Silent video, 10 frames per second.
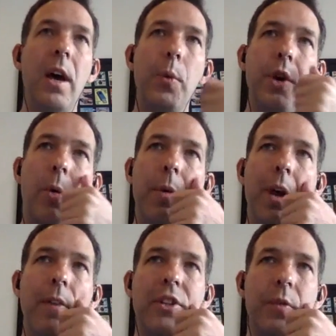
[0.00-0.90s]
We normally have
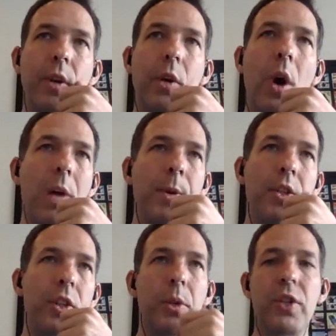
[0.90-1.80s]
a list of
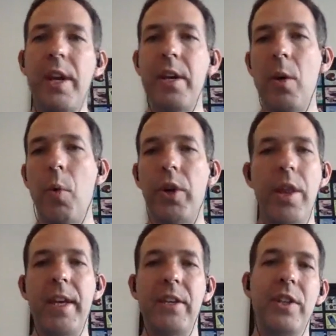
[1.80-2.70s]
requirements, so we'd say, what are
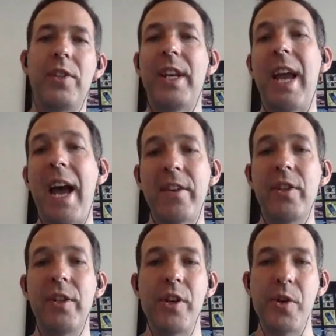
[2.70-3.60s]
the things this thing has
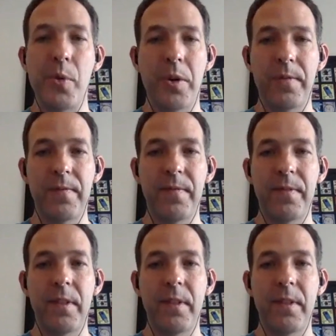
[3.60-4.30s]
to do? Yeah.